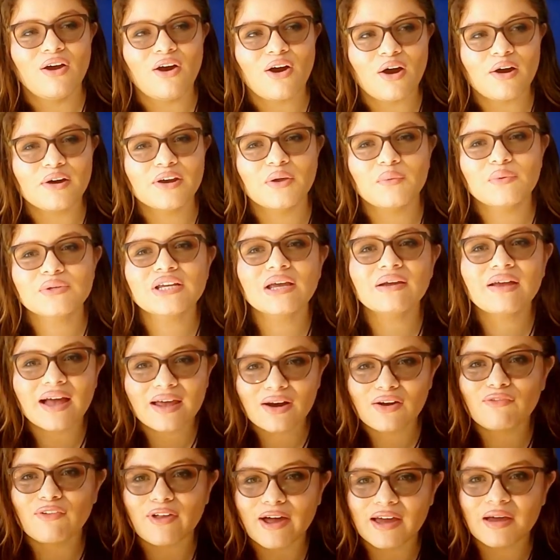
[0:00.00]
argue, which I
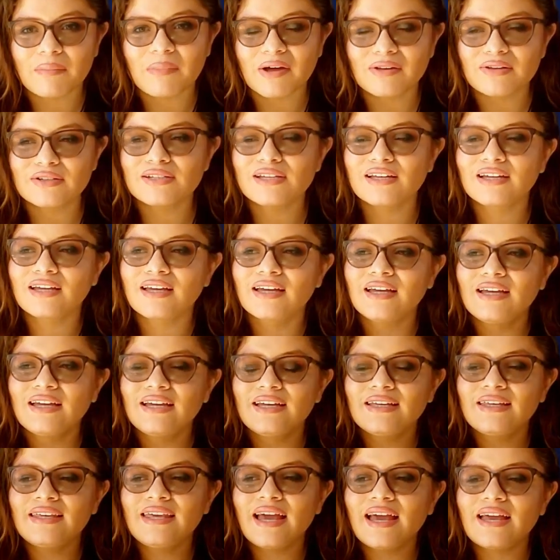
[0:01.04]
kind of like about this, like,
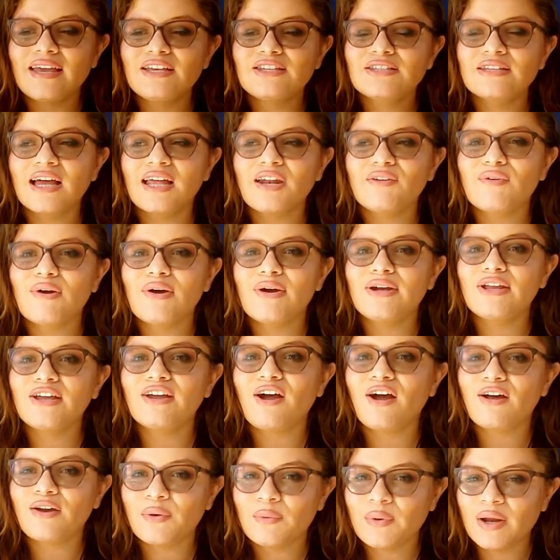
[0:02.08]
yeah, he's kind of already
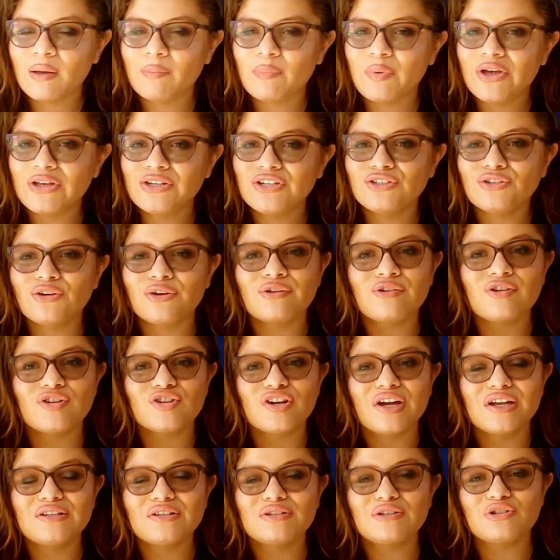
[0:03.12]
on a rampage. He's already
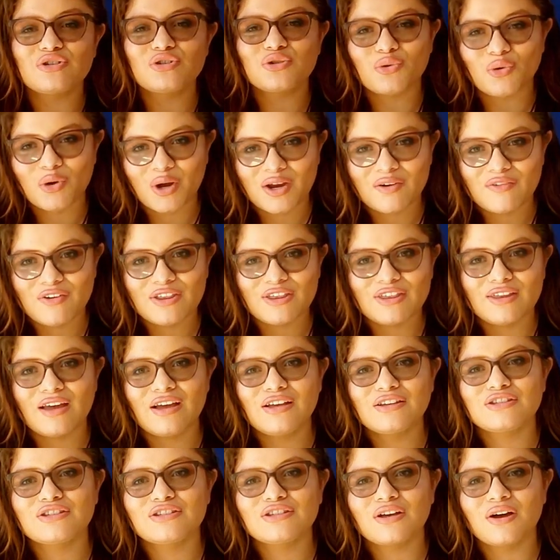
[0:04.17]
trying to destroy
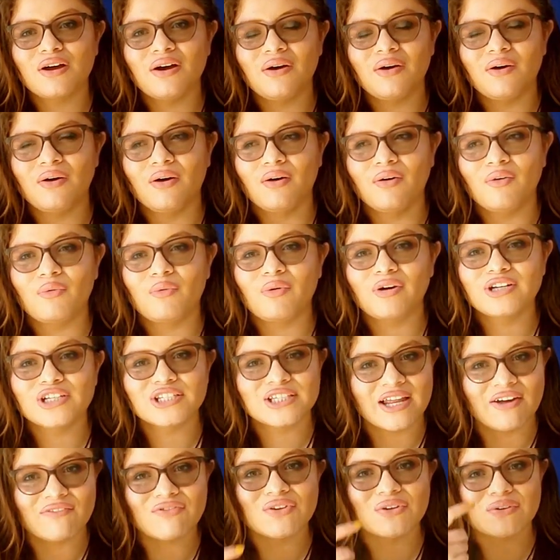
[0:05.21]
everything. So we're just
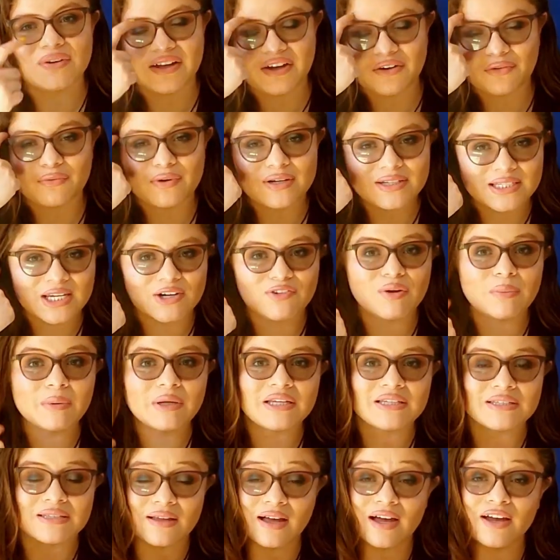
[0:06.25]
gonna have to like risk
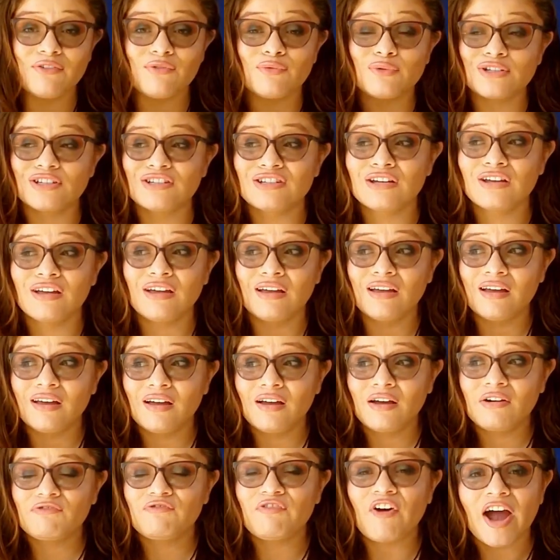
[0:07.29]
everybody's life, which
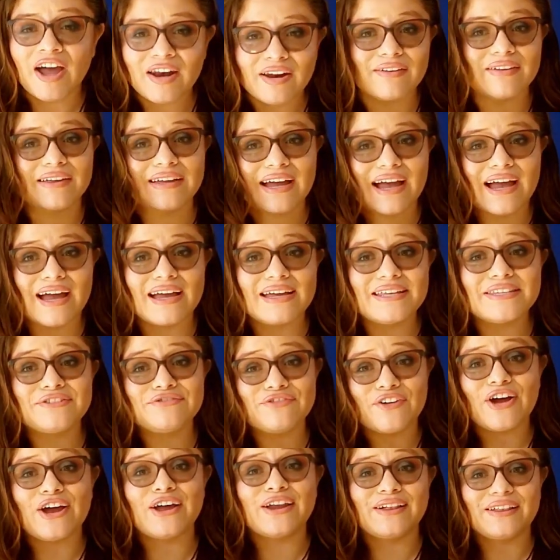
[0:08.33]
finally, guys,
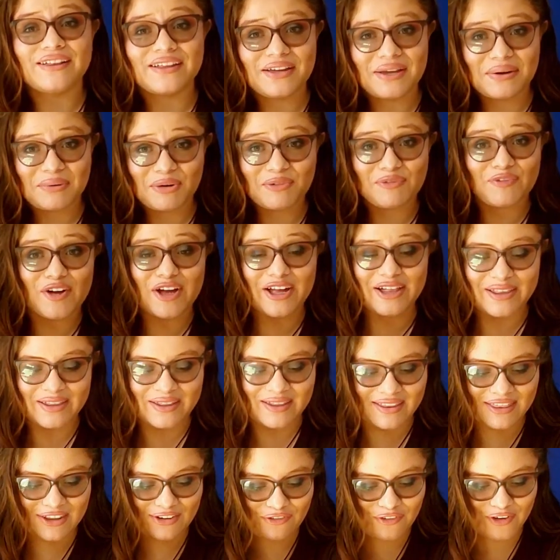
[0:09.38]
they're
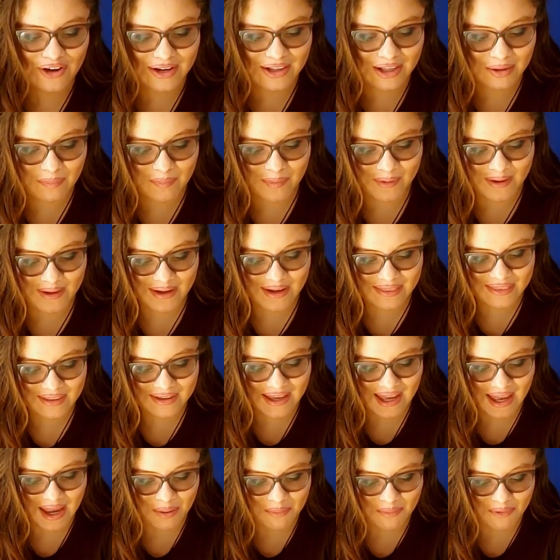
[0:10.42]
finally playing the
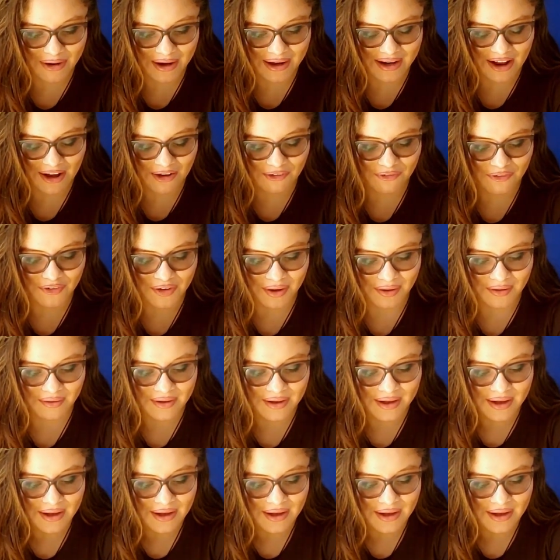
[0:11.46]
game right, I feel.